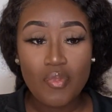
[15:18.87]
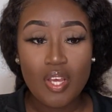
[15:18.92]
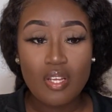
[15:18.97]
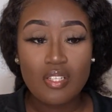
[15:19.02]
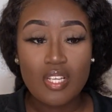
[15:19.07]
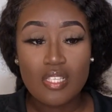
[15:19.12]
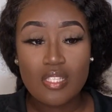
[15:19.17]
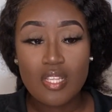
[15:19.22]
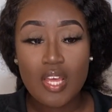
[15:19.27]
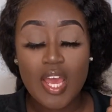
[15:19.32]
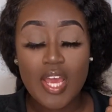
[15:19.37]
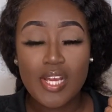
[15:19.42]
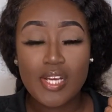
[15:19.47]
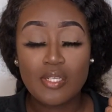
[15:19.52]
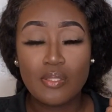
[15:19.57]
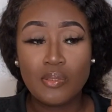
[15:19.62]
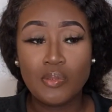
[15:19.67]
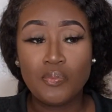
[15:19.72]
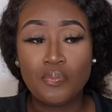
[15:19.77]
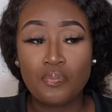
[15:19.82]
That's like
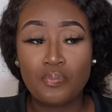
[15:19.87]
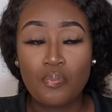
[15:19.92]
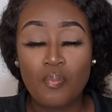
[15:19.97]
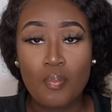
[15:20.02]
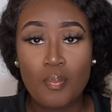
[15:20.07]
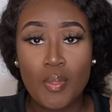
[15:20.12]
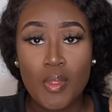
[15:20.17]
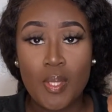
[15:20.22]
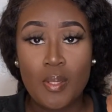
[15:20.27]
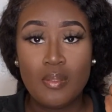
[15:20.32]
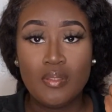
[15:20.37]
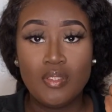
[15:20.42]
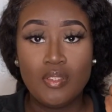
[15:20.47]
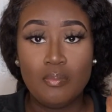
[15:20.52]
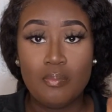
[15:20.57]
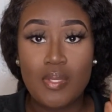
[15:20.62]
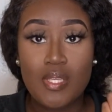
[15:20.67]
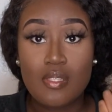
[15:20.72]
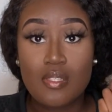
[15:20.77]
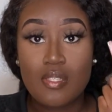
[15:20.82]

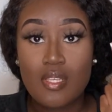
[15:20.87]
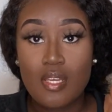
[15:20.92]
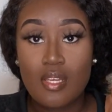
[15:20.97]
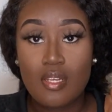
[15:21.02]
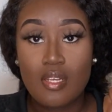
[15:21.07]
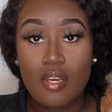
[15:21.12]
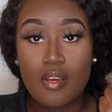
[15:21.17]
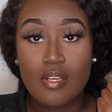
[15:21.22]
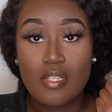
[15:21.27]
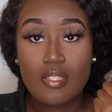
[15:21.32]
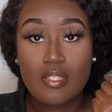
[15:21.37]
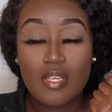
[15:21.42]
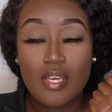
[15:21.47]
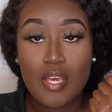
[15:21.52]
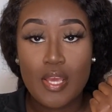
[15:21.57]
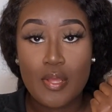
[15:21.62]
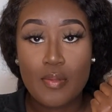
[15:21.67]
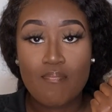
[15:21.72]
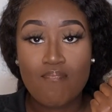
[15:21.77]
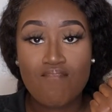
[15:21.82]
me sitting there and
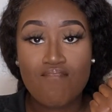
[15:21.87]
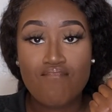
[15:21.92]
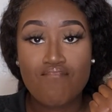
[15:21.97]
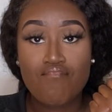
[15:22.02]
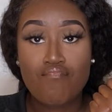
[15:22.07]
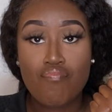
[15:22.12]
saying,